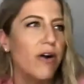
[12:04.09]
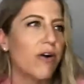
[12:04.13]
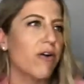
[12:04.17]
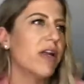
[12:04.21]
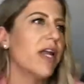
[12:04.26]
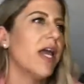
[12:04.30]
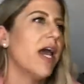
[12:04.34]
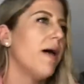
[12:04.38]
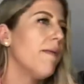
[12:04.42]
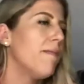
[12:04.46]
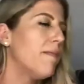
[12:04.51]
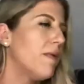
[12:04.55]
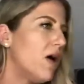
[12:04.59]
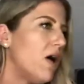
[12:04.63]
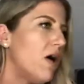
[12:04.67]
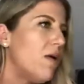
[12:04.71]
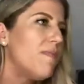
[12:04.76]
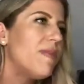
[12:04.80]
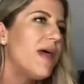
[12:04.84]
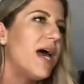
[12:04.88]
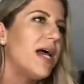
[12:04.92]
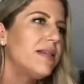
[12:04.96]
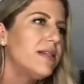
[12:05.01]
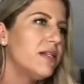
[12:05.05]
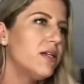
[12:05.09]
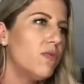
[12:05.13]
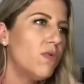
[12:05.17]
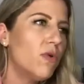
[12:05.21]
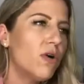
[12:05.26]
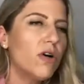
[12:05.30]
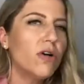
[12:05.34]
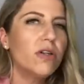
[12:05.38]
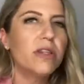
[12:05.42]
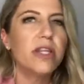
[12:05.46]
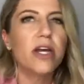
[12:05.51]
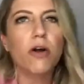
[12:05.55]
Or, oh, that didn't
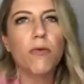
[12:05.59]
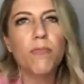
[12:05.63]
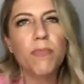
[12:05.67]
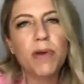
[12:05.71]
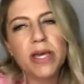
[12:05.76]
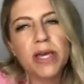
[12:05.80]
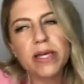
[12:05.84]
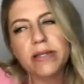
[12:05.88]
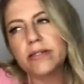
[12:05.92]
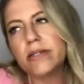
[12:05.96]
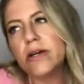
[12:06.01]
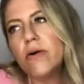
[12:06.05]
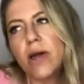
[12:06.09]
work. They're pissed.